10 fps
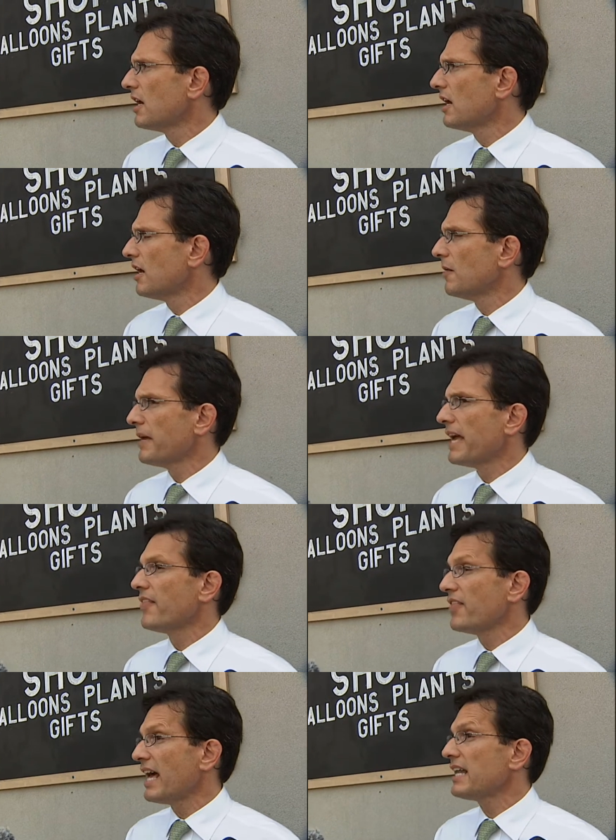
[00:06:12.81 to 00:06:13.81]
Um,
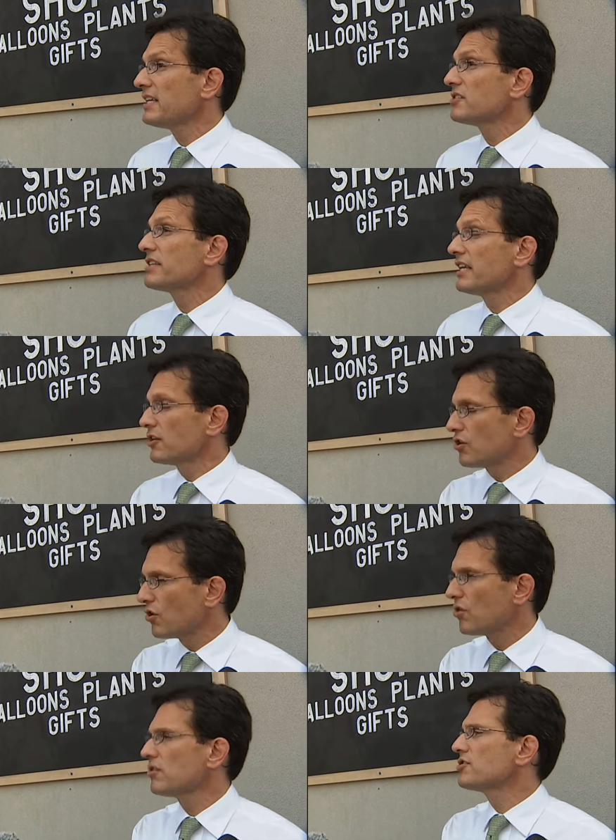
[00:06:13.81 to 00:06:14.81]
and that is
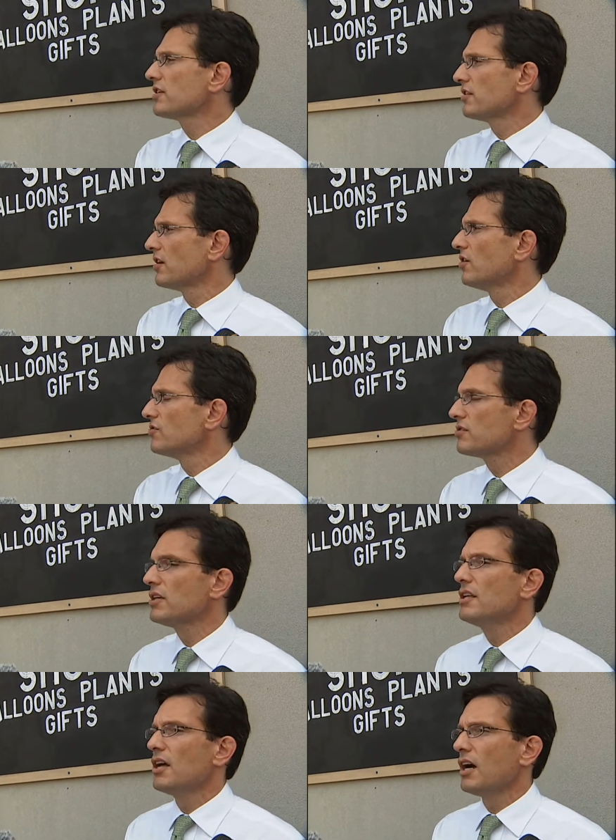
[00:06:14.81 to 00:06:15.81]
encouraging those
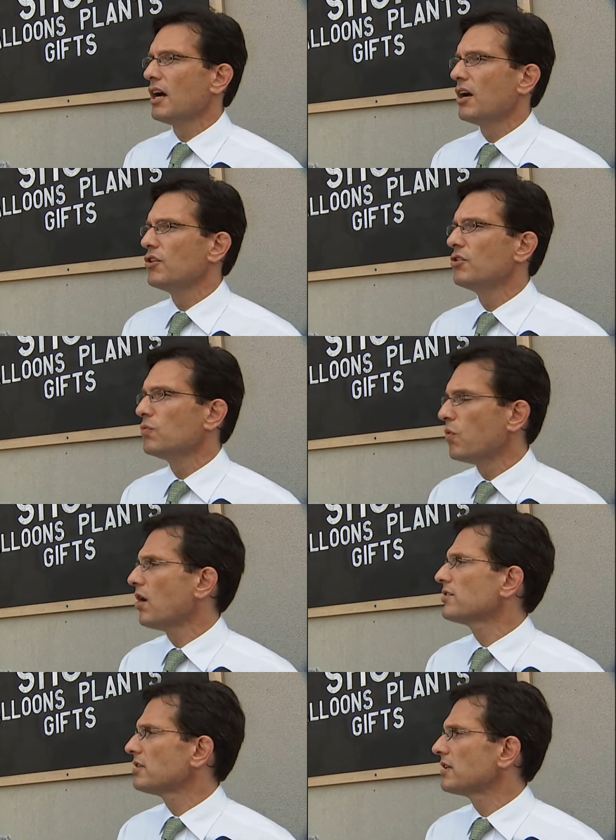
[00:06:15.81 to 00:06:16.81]
uh, who
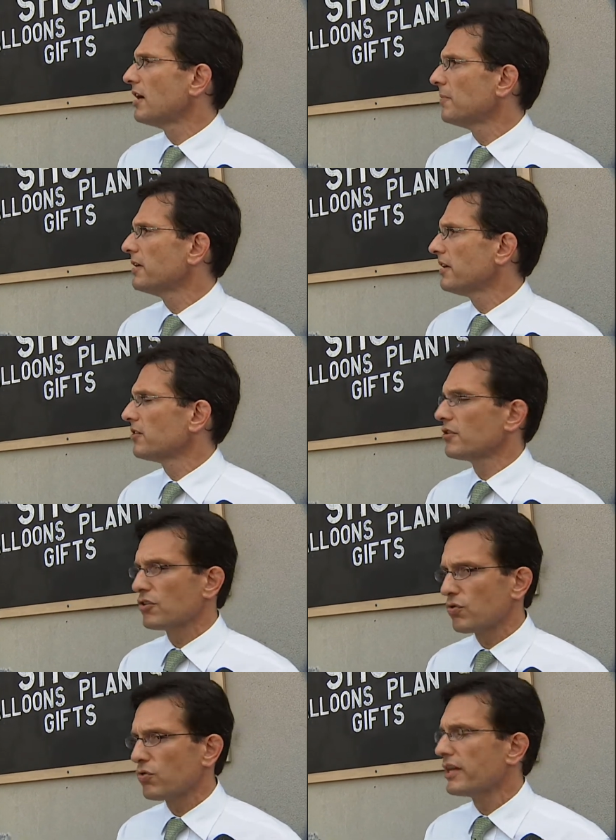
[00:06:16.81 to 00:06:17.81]
want to come here to
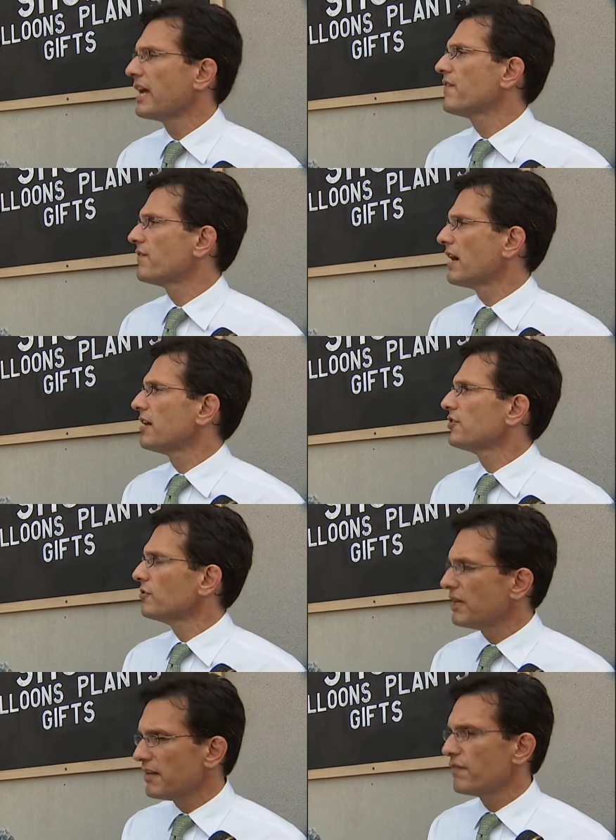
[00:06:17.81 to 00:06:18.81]
create
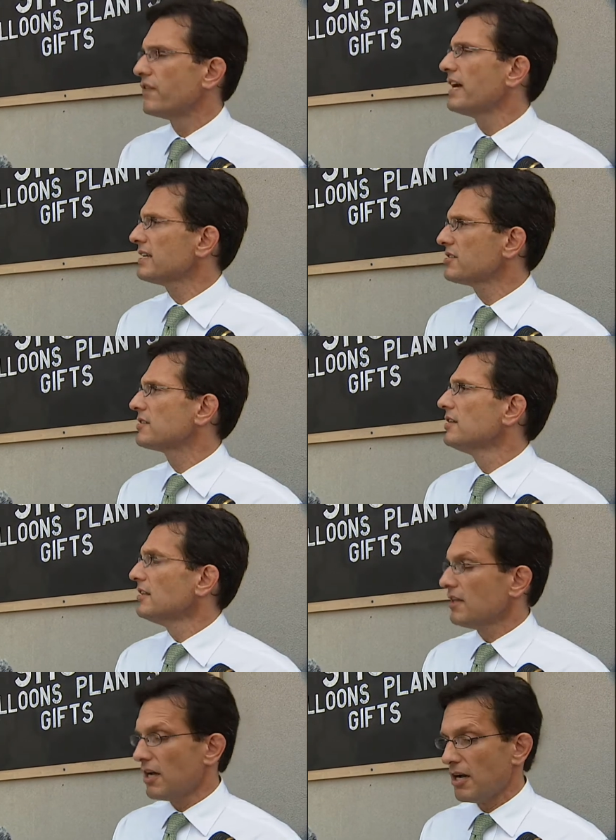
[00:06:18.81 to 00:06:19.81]
value, invest,
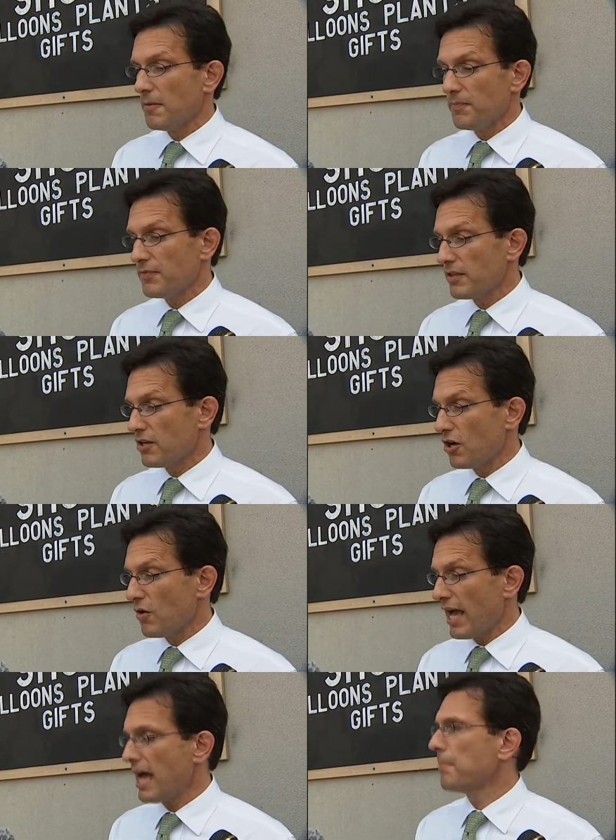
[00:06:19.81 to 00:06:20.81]
um, you
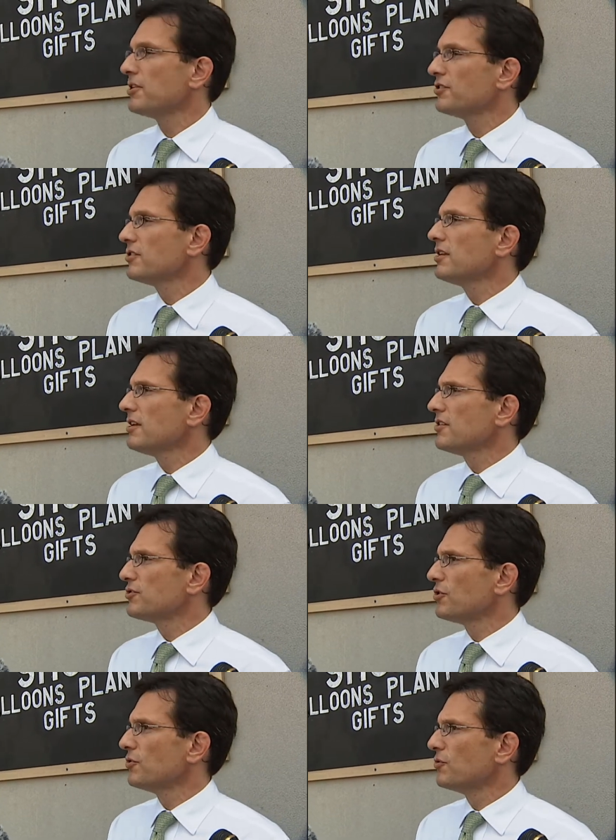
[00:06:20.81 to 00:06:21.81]
know, happen
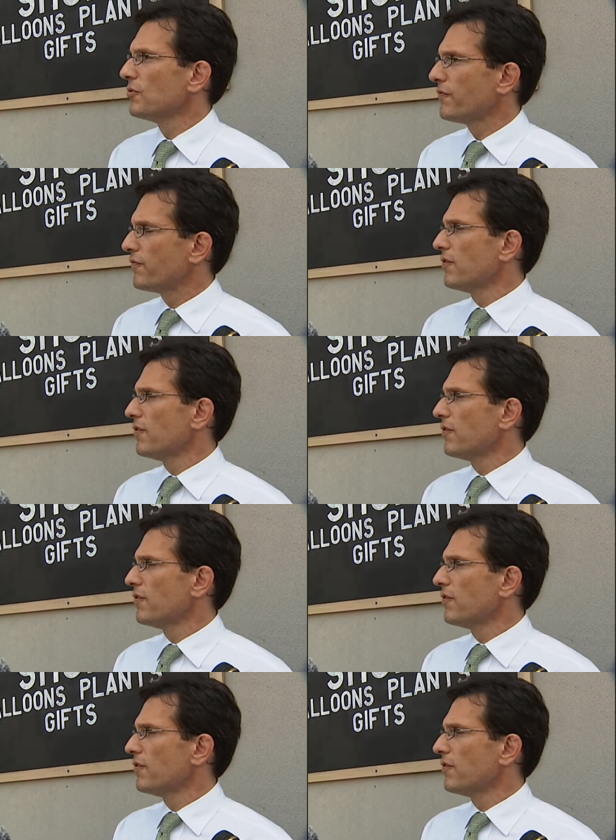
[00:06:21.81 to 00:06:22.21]
to